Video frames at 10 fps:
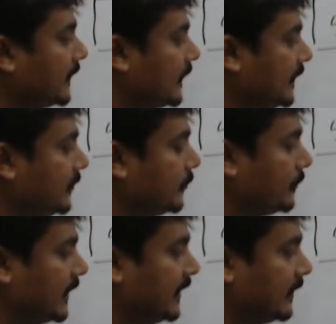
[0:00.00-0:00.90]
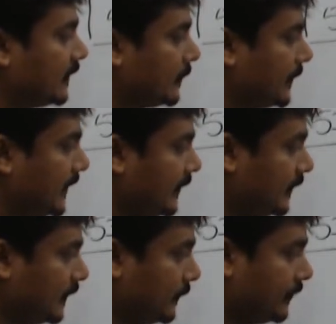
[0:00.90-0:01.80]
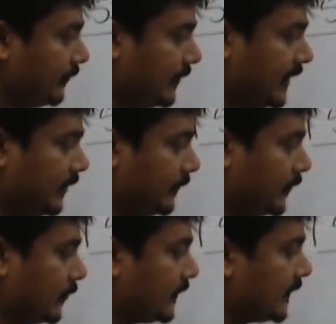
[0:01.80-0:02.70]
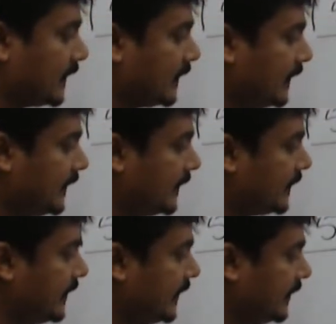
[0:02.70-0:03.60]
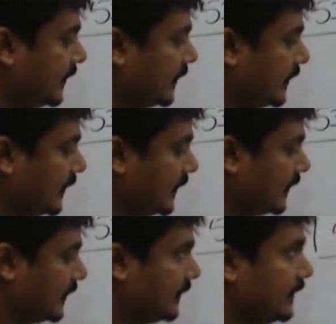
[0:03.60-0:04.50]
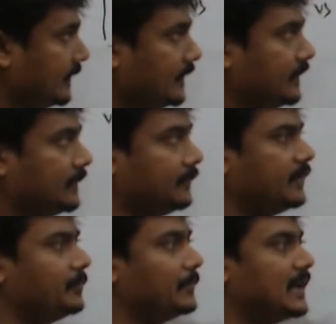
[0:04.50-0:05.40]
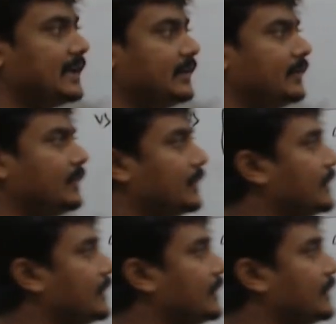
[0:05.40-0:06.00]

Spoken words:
plus into minus minus 15 fours are 60. This is our minus